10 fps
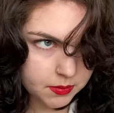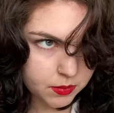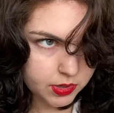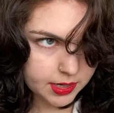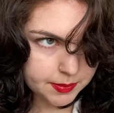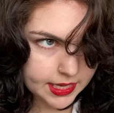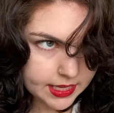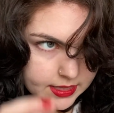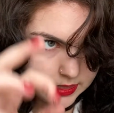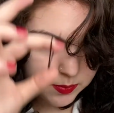More
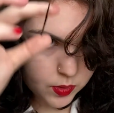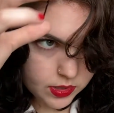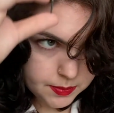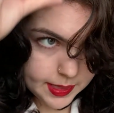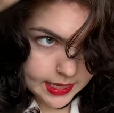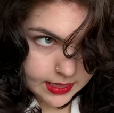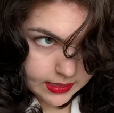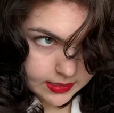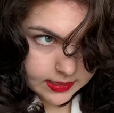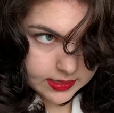pins, more
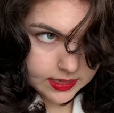pins.